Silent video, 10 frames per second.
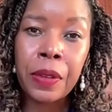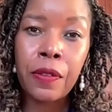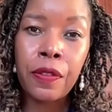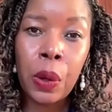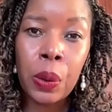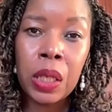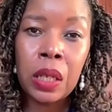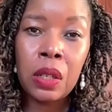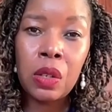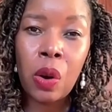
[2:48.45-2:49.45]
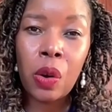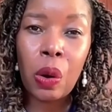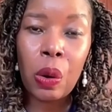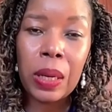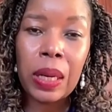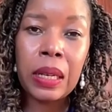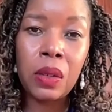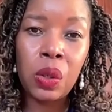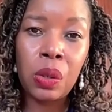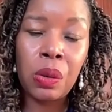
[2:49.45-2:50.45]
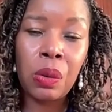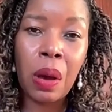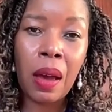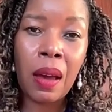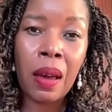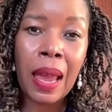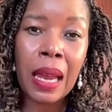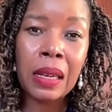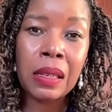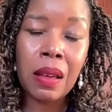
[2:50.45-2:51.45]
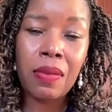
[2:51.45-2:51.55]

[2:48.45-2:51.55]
voted not only to end